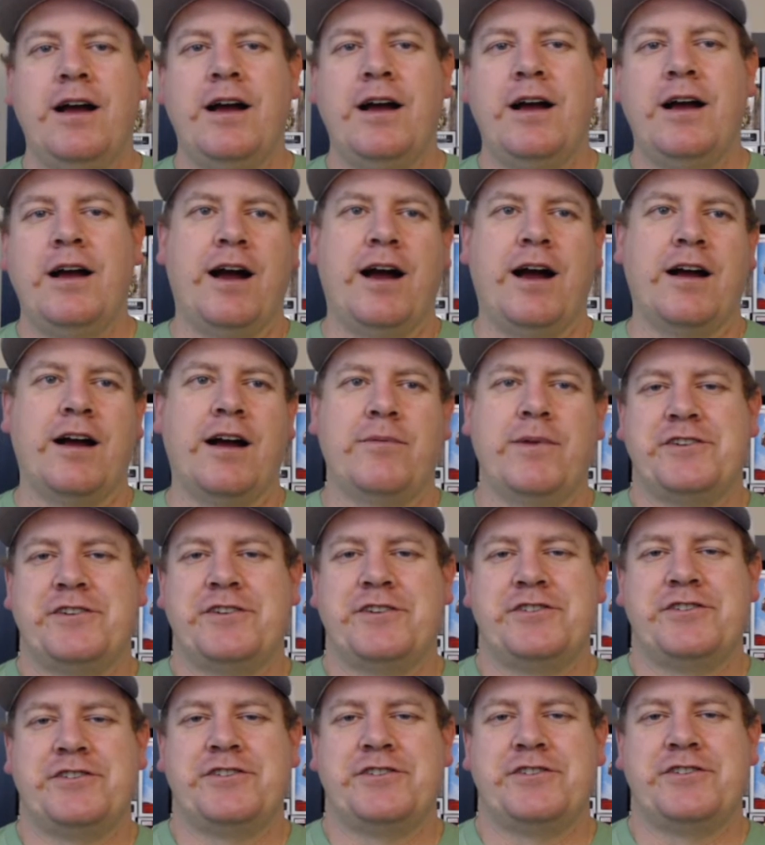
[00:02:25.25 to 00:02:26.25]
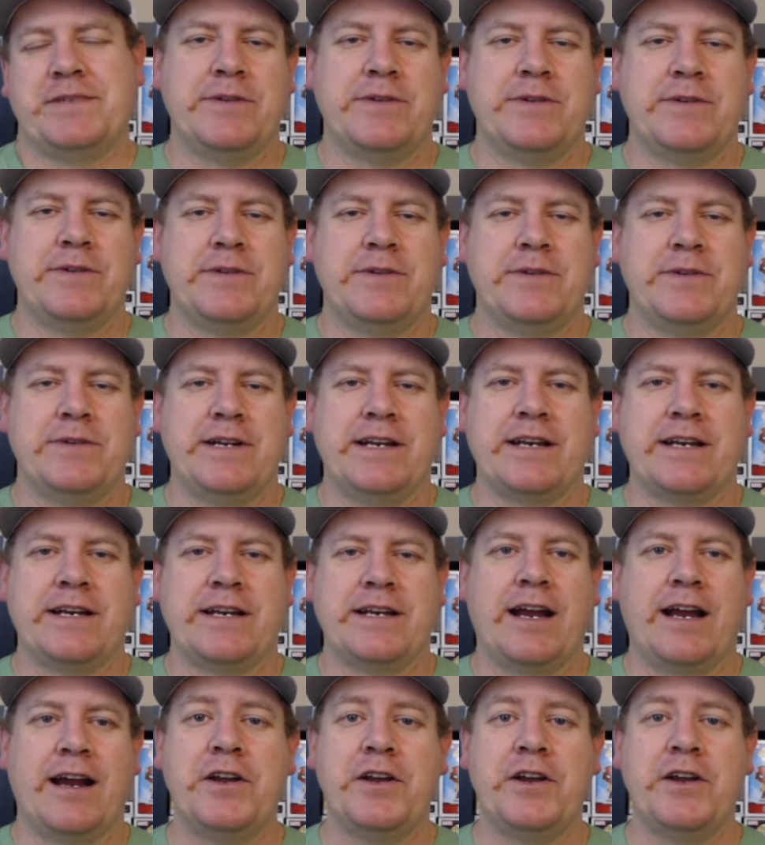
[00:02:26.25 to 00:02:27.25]
We got cheap tickets. We didn't
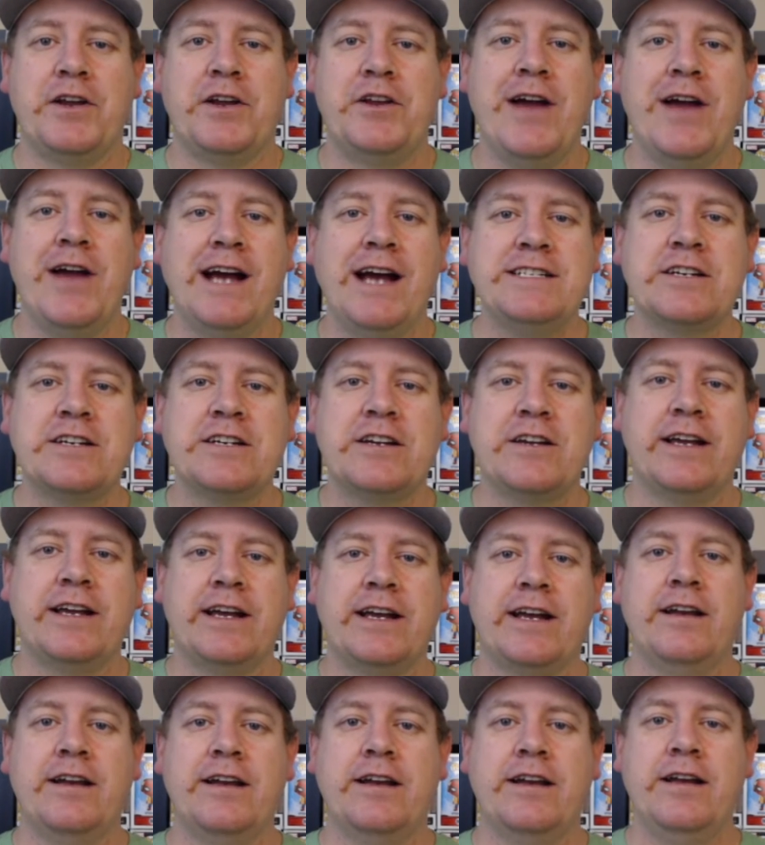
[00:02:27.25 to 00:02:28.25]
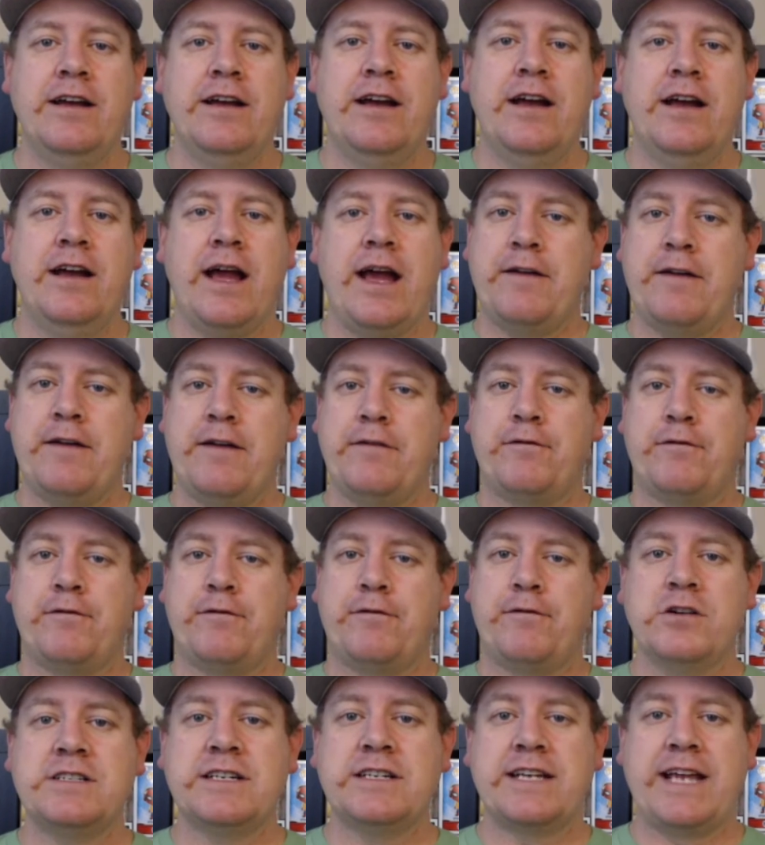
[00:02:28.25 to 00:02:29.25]
care. But you actually could get a
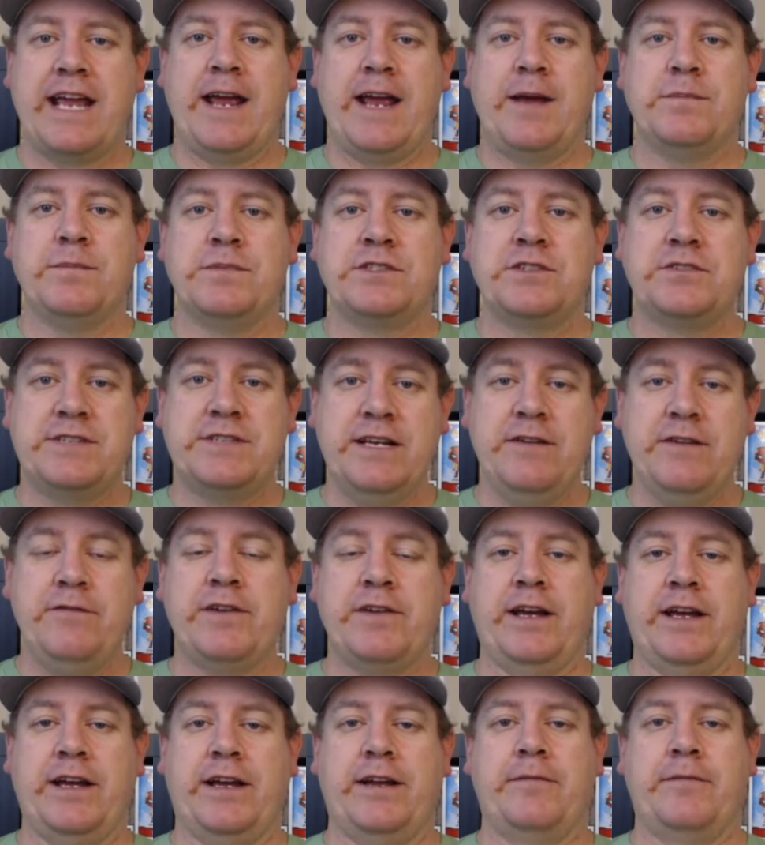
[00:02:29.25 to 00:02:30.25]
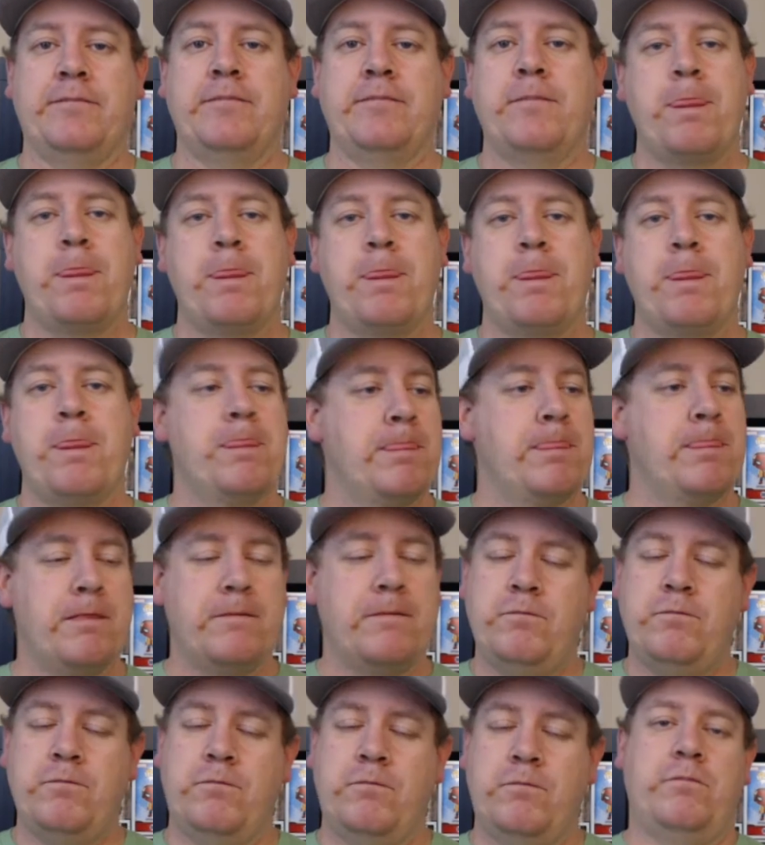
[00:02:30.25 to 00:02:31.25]
first game certificate.
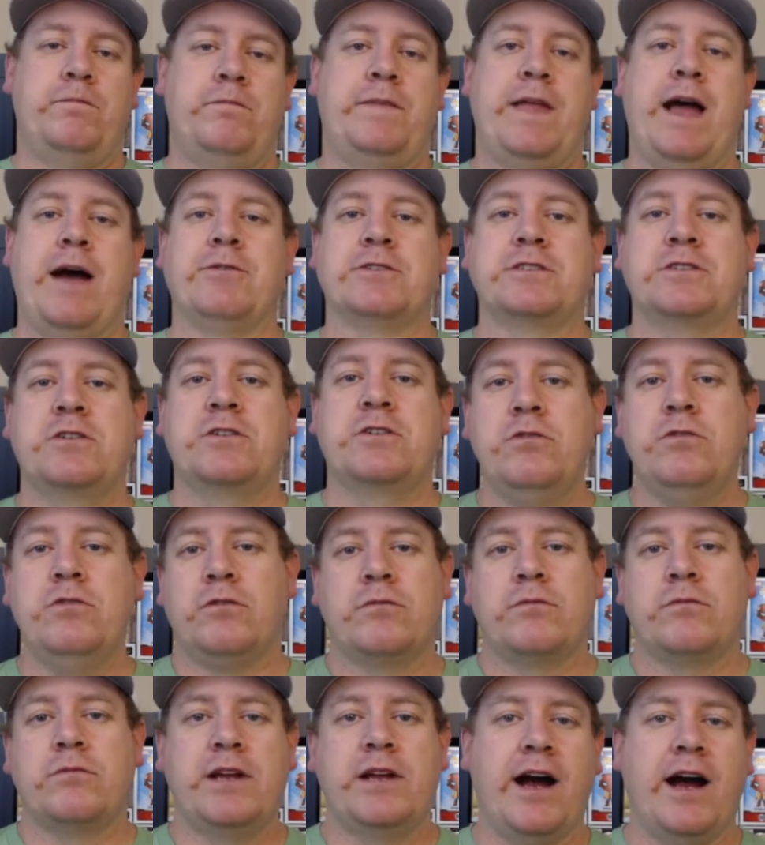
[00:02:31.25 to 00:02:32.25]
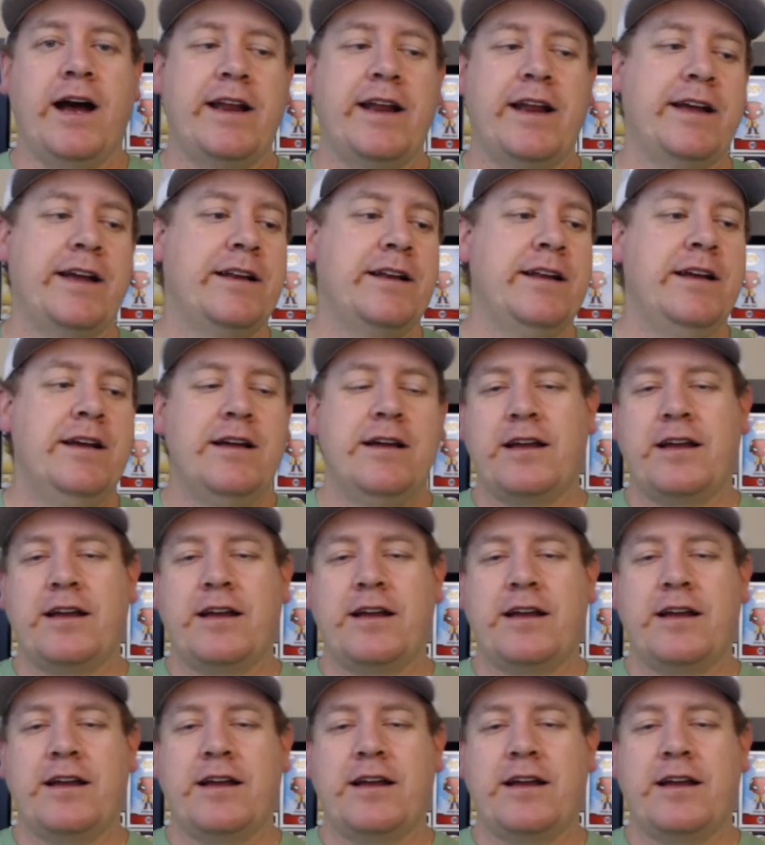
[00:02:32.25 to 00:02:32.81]
That was cool. Got it.